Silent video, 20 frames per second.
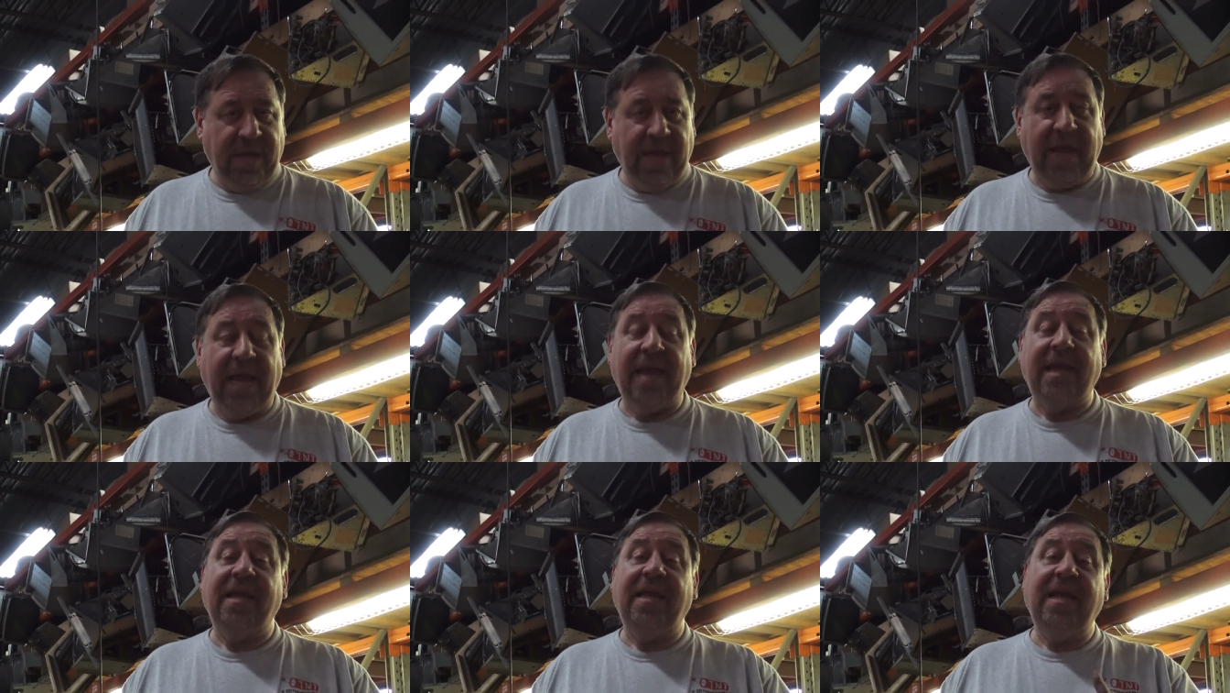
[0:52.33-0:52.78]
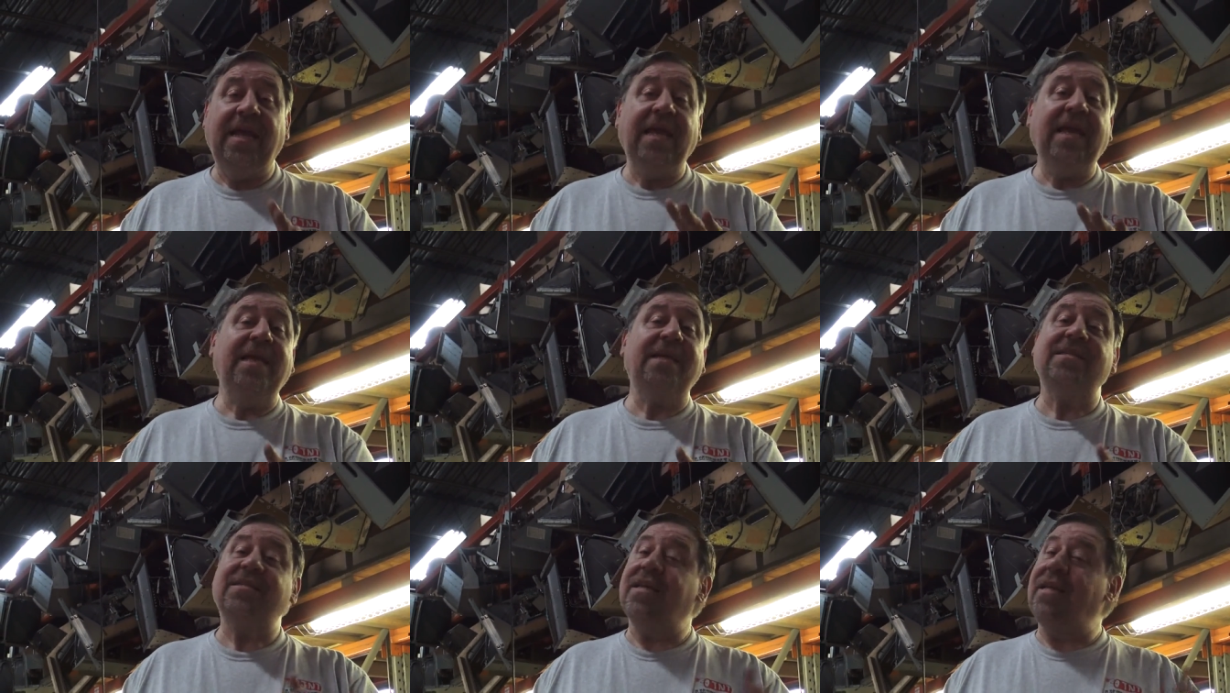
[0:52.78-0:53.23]
And
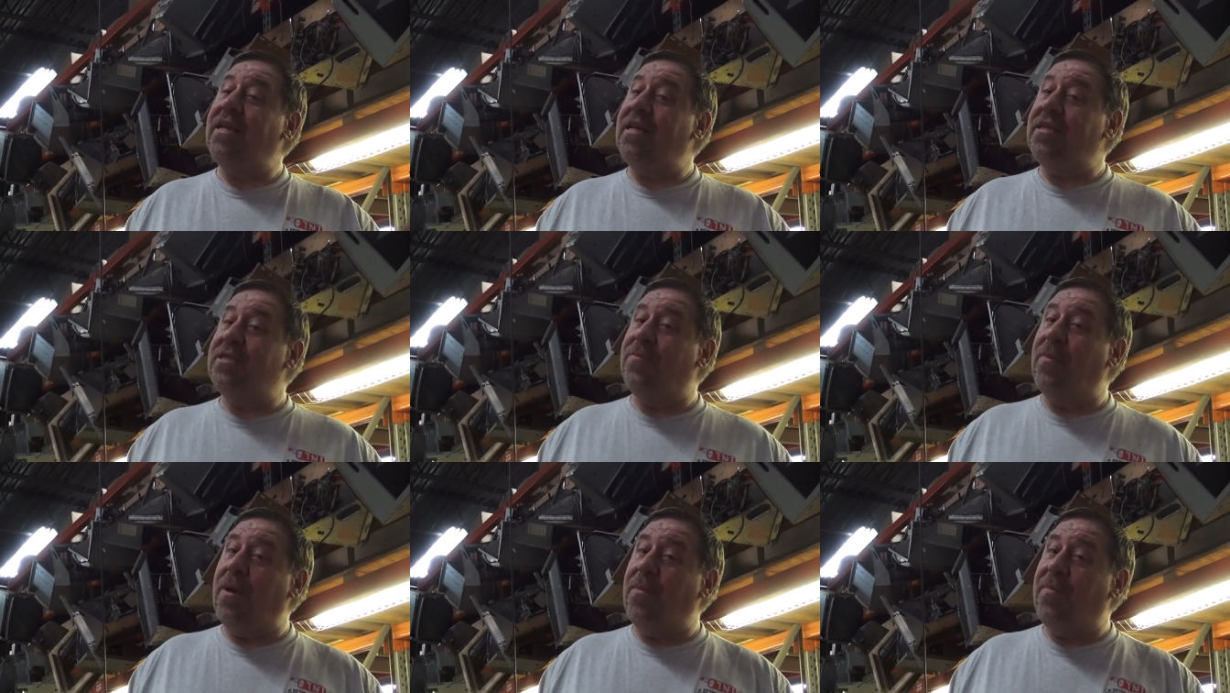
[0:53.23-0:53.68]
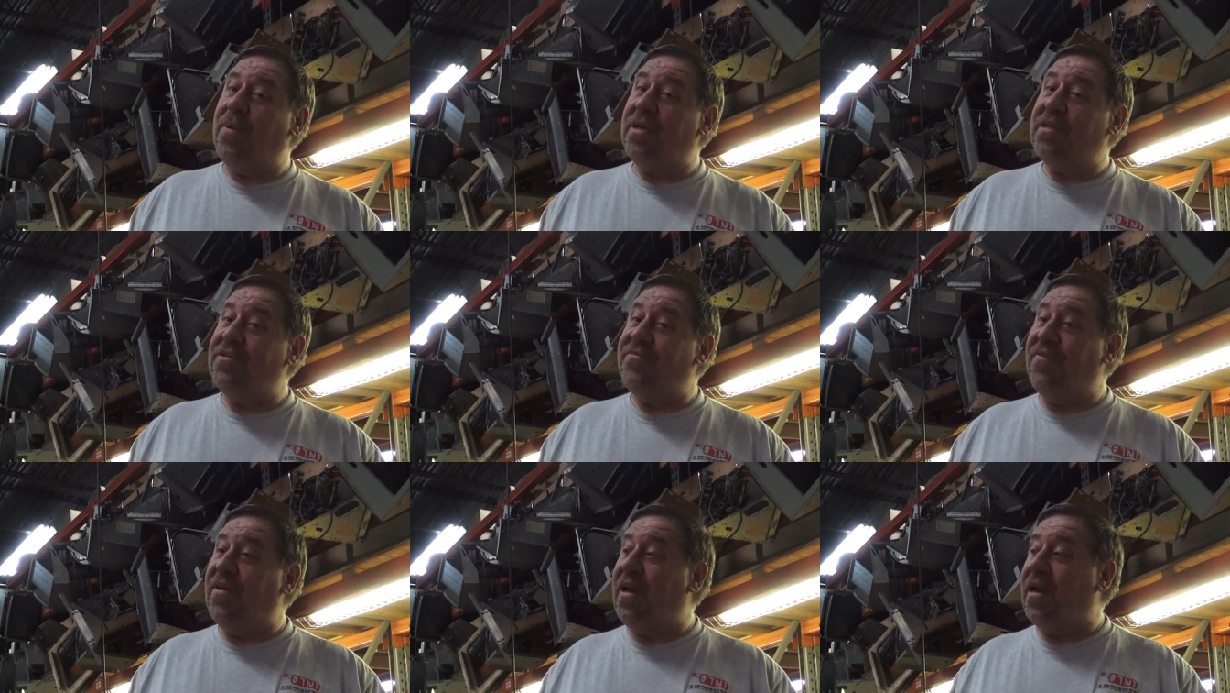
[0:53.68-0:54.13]
he said he's my
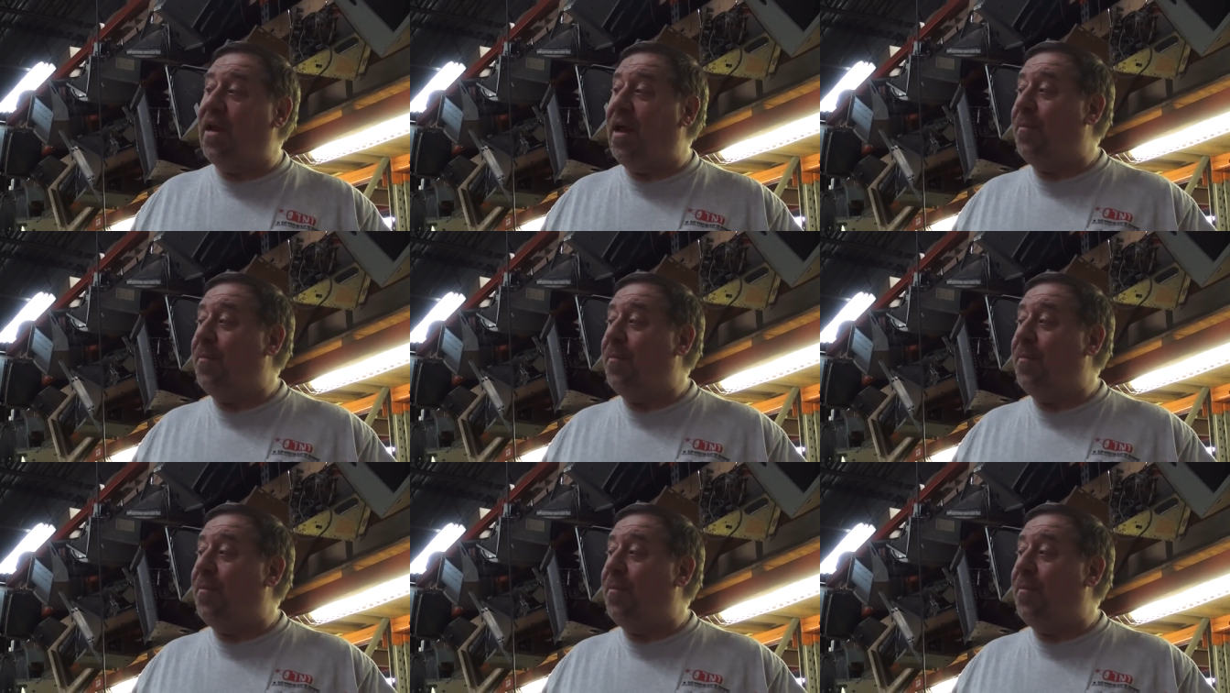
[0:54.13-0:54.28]
best fan.